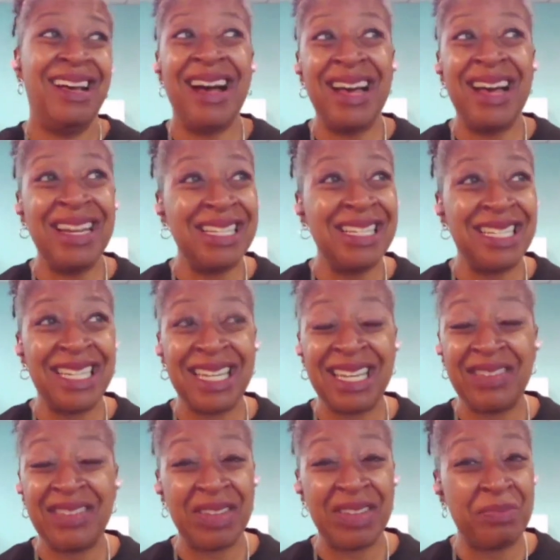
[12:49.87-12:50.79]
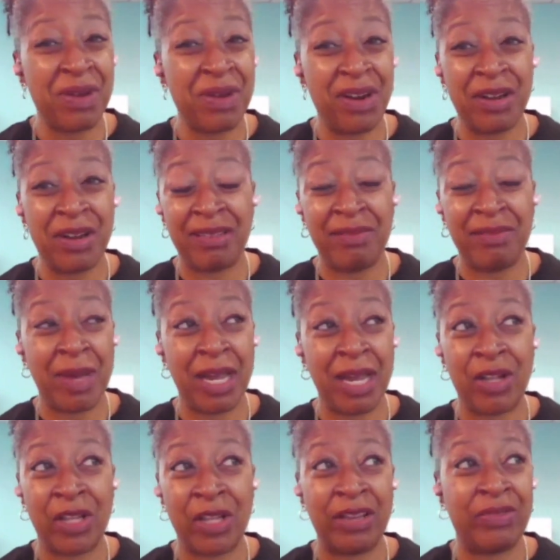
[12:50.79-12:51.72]
honestly, even part of
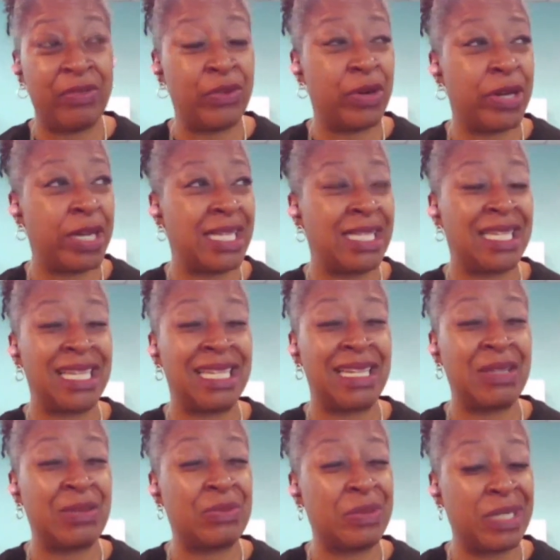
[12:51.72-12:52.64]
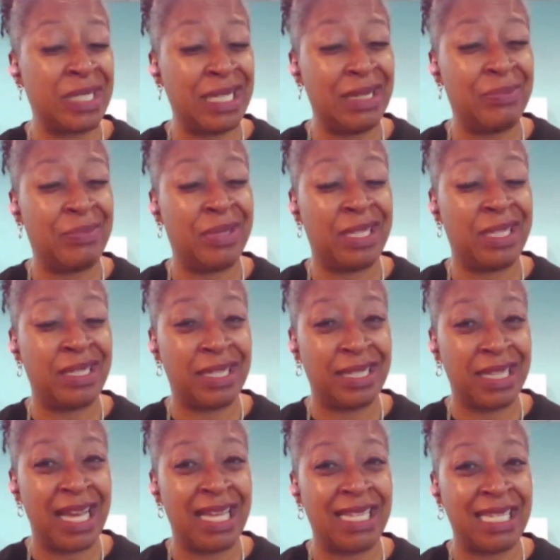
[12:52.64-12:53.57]
my early 40s, I didn't really
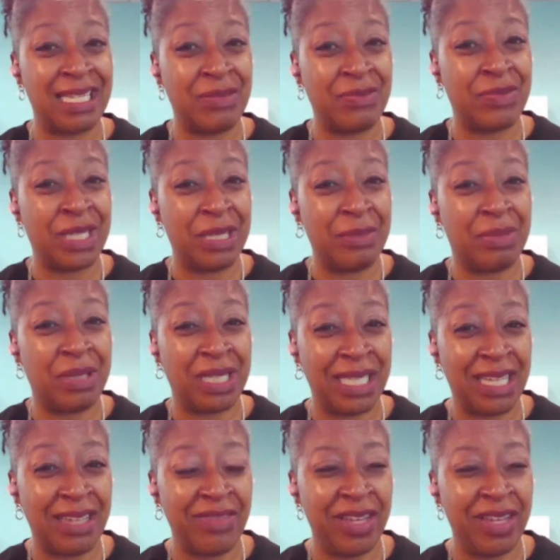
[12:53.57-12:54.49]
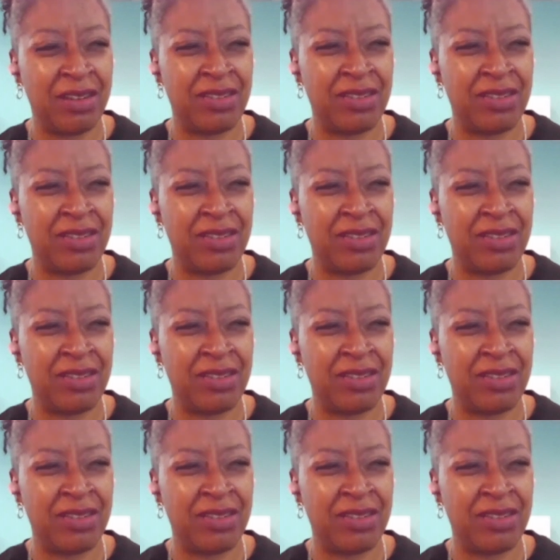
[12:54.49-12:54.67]
believe it.